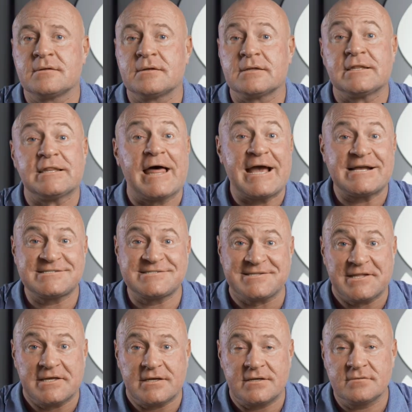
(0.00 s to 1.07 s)

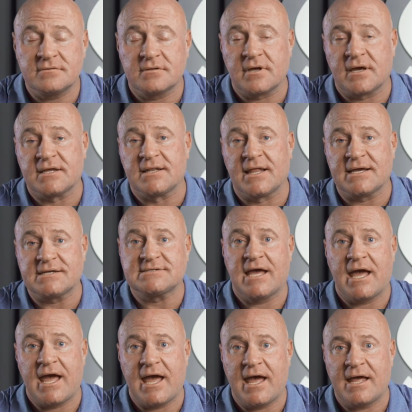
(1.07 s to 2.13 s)
Lastly, I'd like to
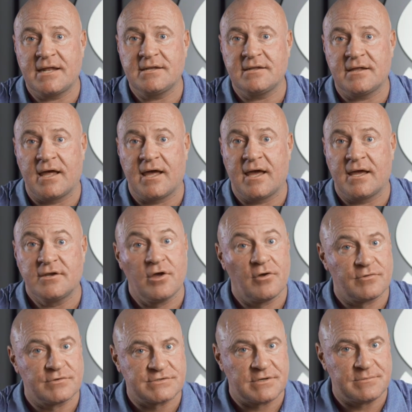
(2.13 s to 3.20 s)
add, I know
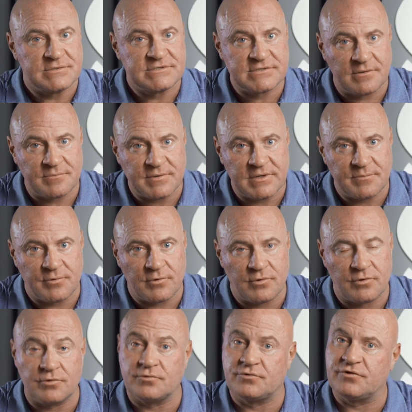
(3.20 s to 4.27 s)
there's going to be some people
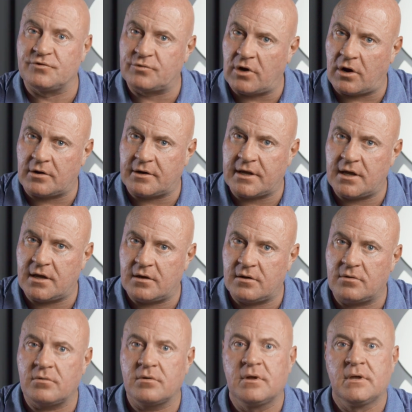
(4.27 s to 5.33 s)
who do
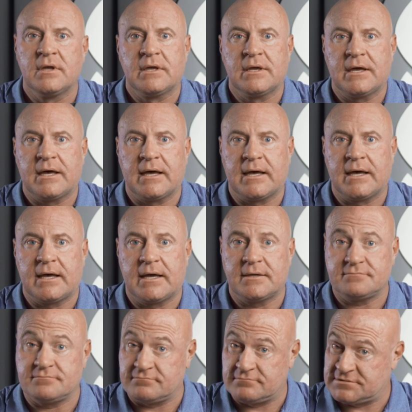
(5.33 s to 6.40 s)
cardio,
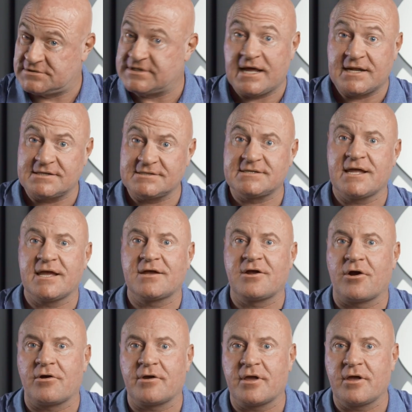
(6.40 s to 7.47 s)
steady state
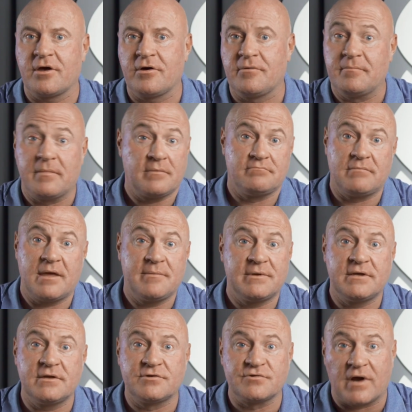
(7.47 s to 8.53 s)
cardio,
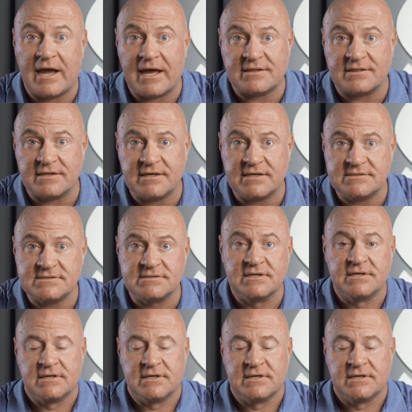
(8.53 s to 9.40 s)
maybe triathletes,